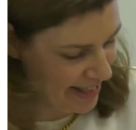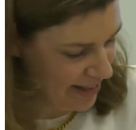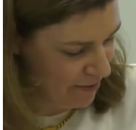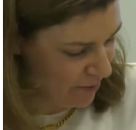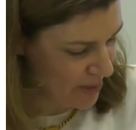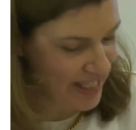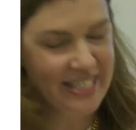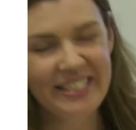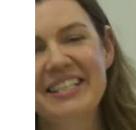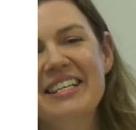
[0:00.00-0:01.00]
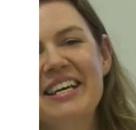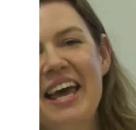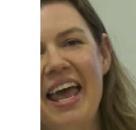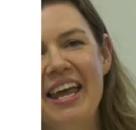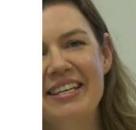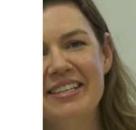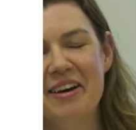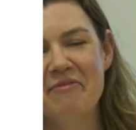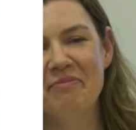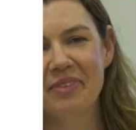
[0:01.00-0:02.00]
age and their 40s. And,
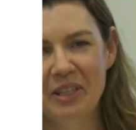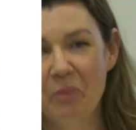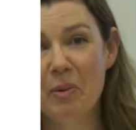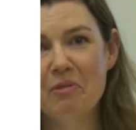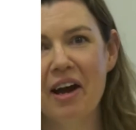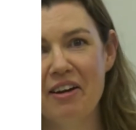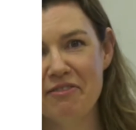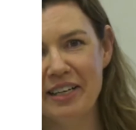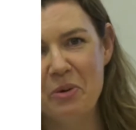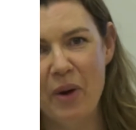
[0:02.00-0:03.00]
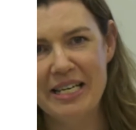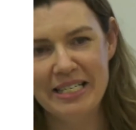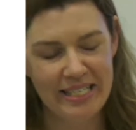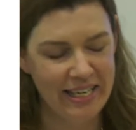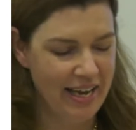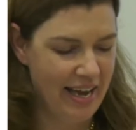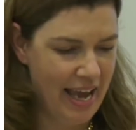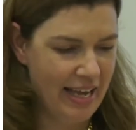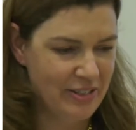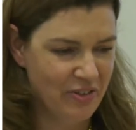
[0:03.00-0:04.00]
we were kind of really waiting to get our
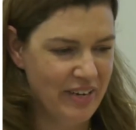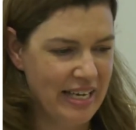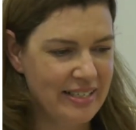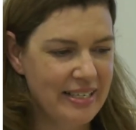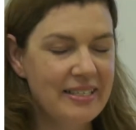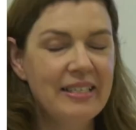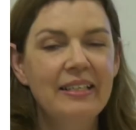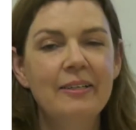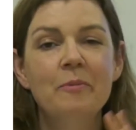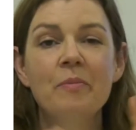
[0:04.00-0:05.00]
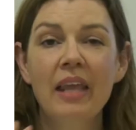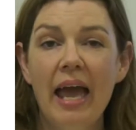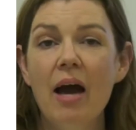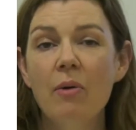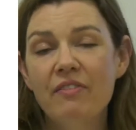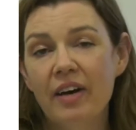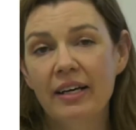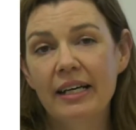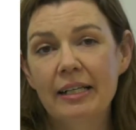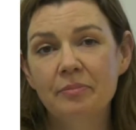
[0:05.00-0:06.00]
hands on vaccines.
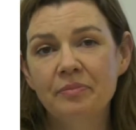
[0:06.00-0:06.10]
However,